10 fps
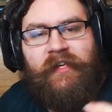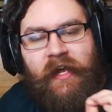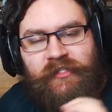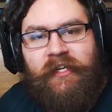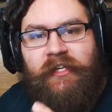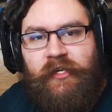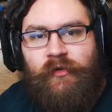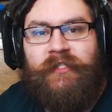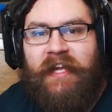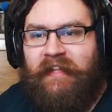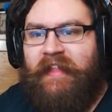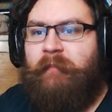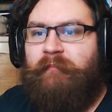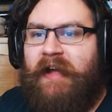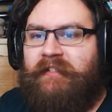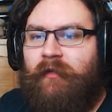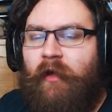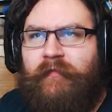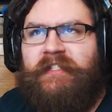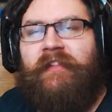actually used in that battle.
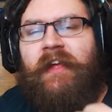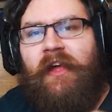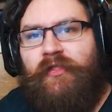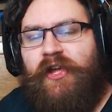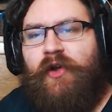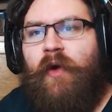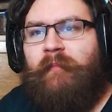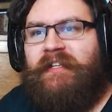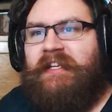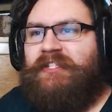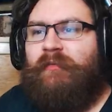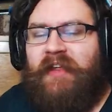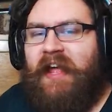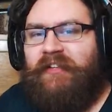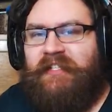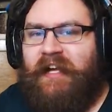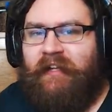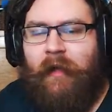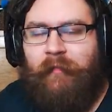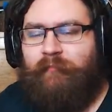Obviously, the equipment is something else
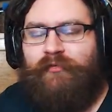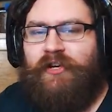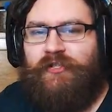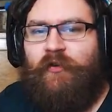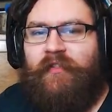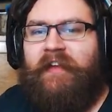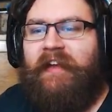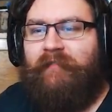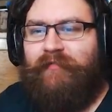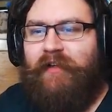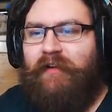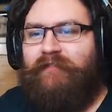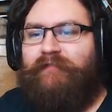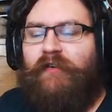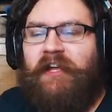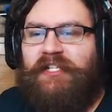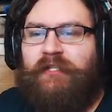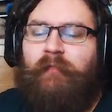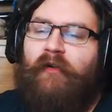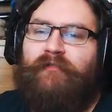entirely. I'm pretty sure they didn't have fucking
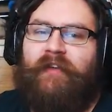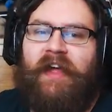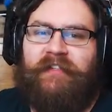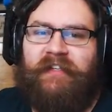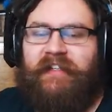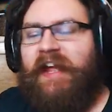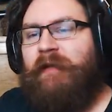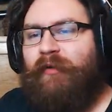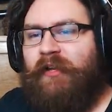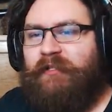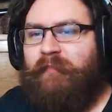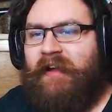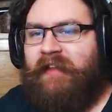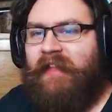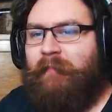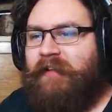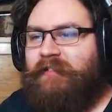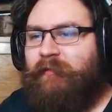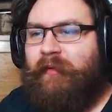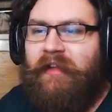spot flares and K-bullets back in that
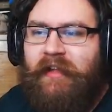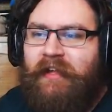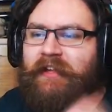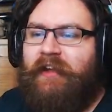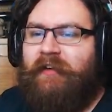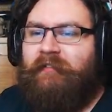battle, but, you know,